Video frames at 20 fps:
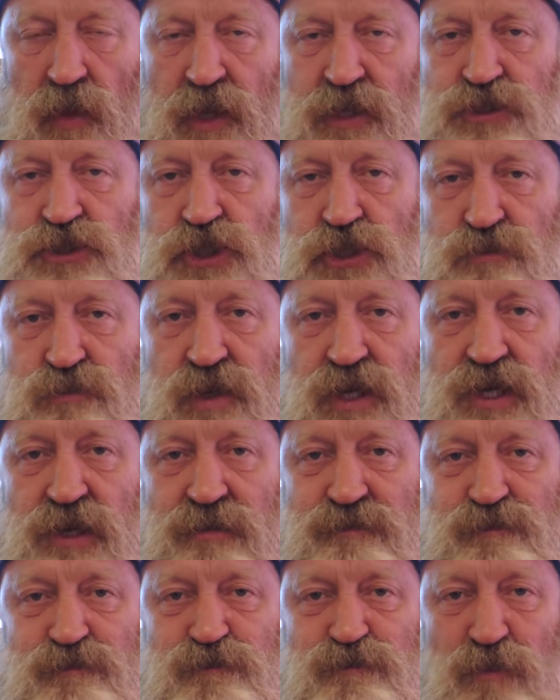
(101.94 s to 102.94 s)
It took me
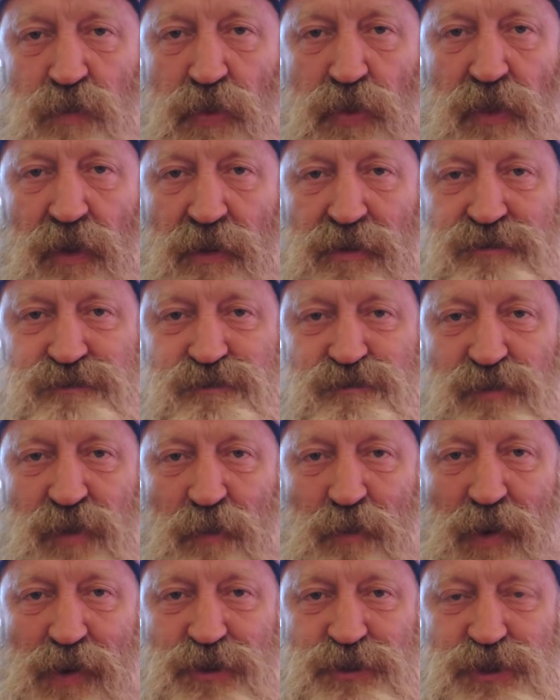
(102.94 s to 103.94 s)

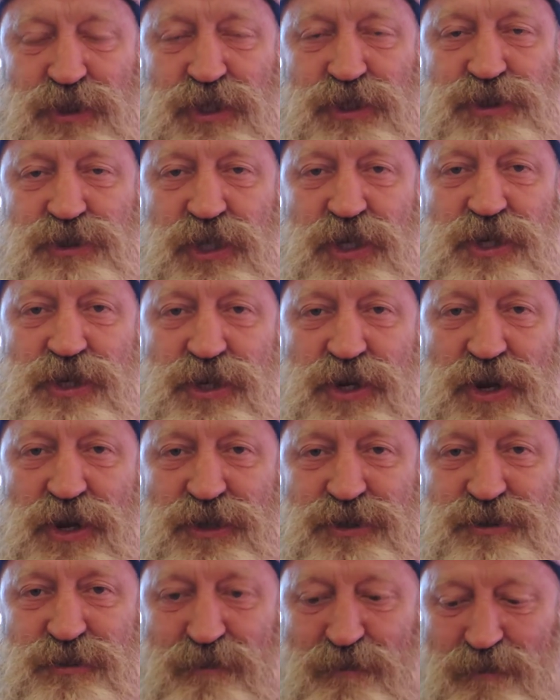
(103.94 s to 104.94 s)
about 16
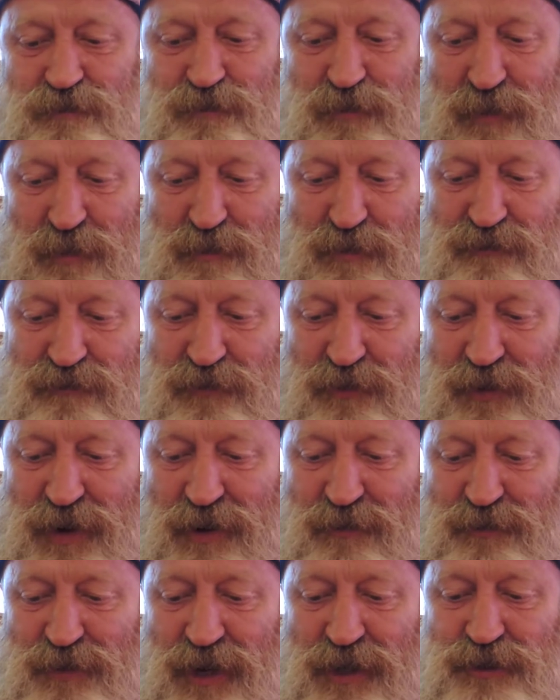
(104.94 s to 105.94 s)
years before
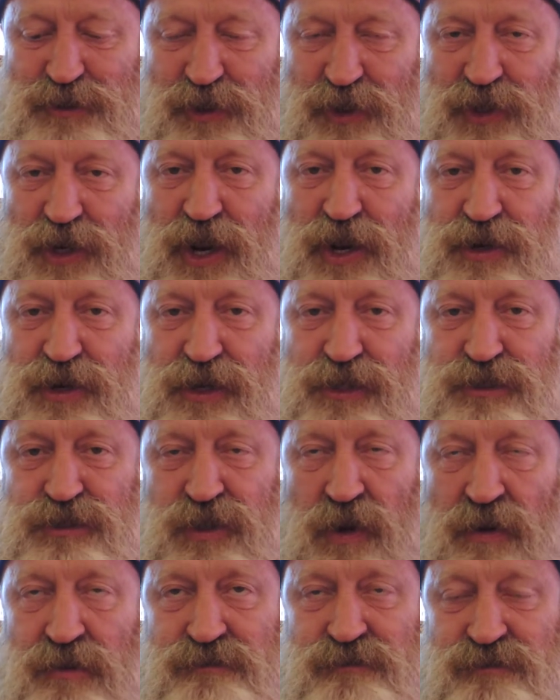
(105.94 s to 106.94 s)
I would actually eat this.
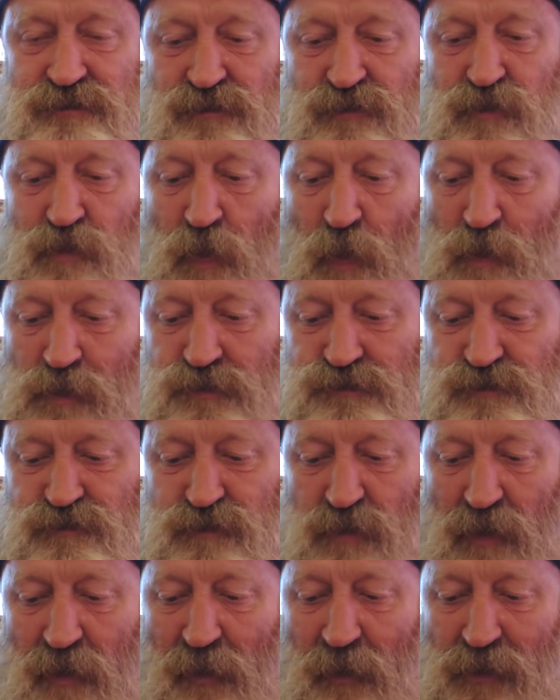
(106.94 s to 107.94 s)

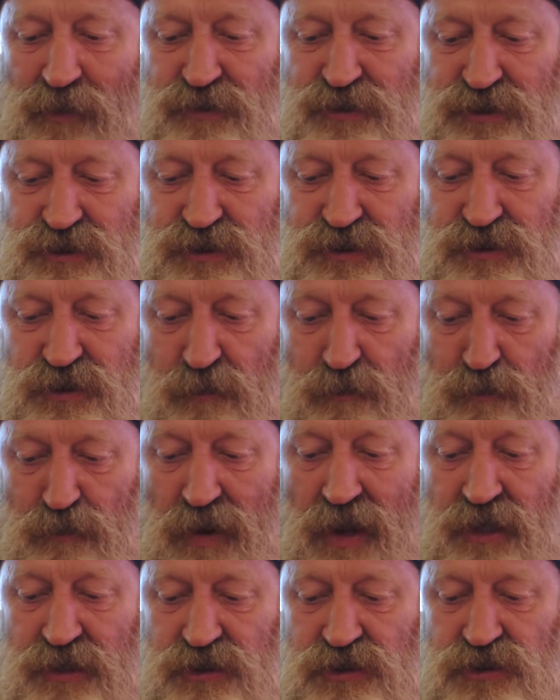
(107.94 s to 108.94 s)
And this is the
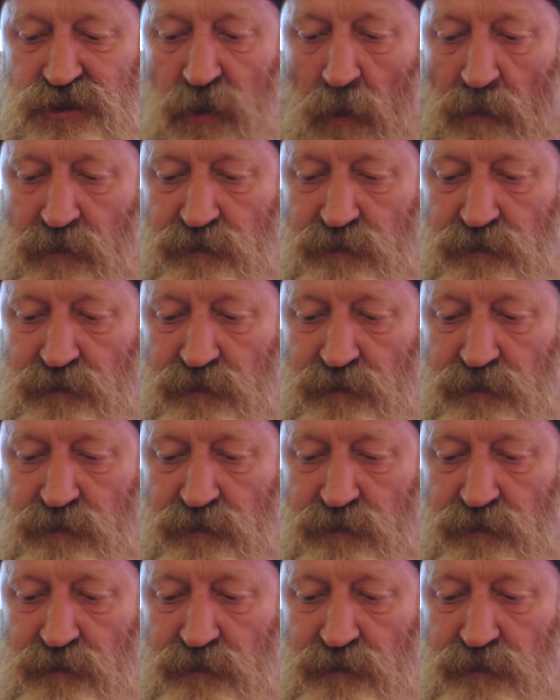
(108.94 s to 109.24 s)
best